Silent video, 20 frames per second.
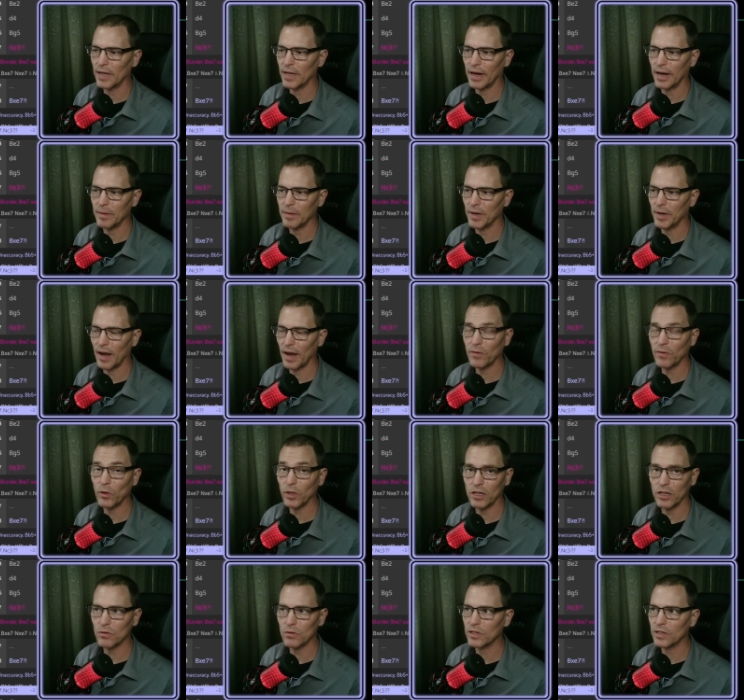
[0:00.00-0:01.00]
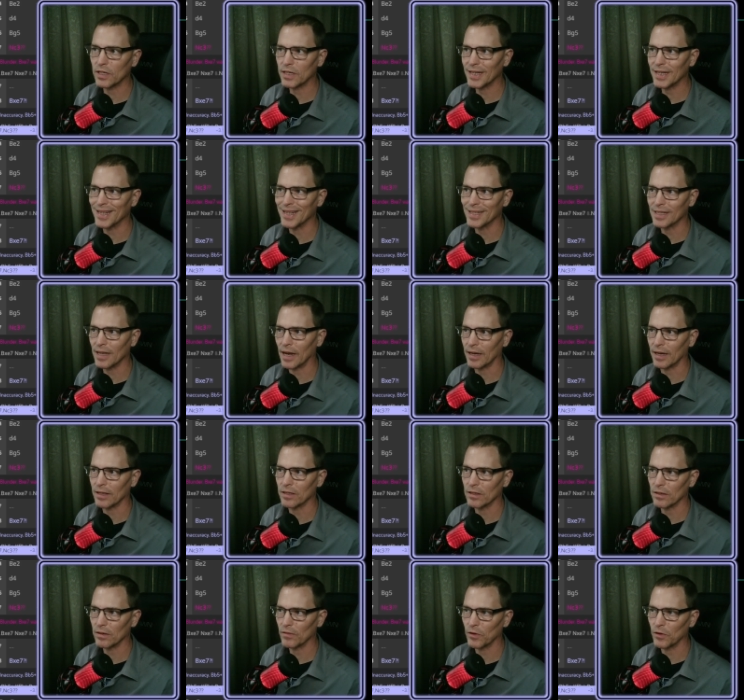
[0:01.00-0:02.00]
tiny, but I've only used 10
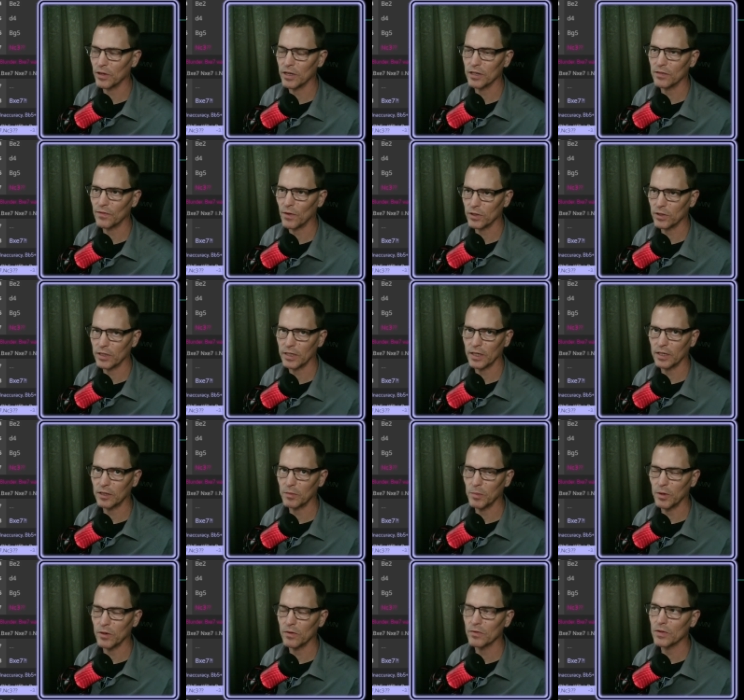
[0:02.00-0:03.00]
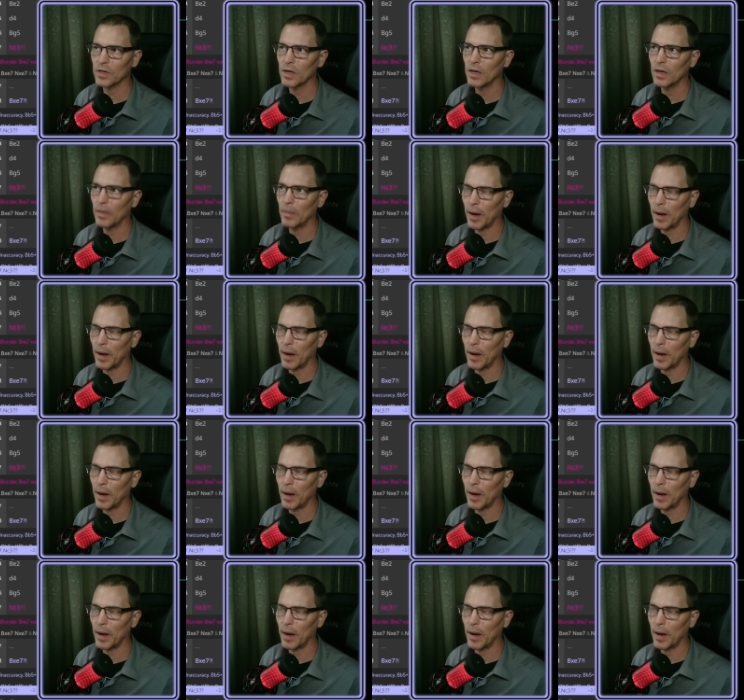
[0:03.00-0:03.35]
seconds for these first six moves.